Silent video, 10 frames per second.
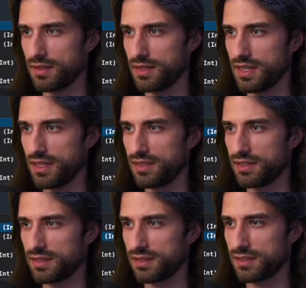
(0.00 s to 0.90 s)

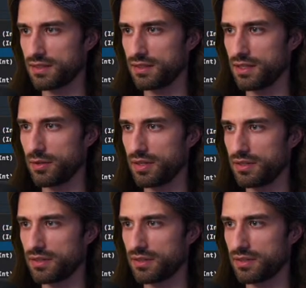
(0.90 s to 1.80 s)
Yes, so there is
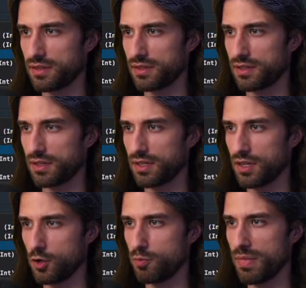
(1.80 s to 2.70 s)

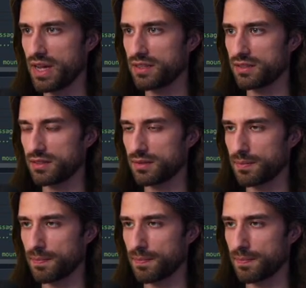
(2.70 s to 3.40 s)
a max.